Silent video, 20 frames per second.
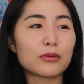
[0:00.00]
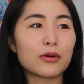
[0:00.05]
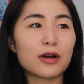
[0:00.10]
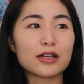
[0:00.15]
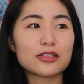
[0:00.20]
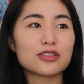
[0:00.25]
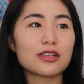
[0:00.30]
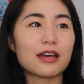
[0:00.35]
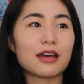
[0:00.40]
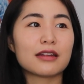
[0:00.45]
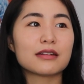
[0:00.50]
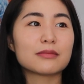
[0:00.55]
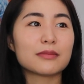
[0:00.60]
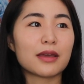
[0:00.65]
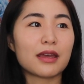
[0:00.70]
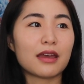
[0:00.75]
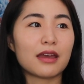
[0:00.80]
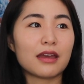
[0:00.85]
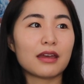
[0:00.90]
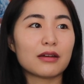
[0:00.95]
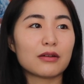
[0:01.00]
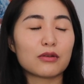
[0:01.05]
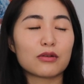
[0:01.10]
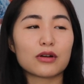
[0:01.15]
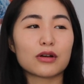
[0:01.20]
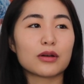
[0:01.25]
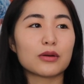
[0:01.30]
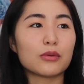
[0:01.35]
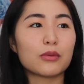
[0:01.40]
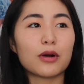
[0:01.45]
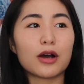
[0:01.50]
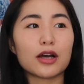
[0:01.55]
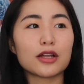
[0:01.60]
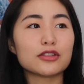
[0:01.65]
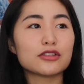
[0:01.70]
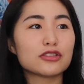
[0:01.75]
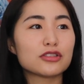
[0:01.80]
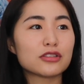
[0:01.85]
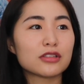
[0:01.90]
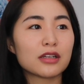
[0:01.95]
watch anime, or
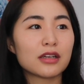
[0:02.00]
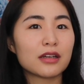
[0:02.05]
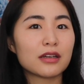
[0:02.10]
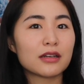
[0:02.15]
watch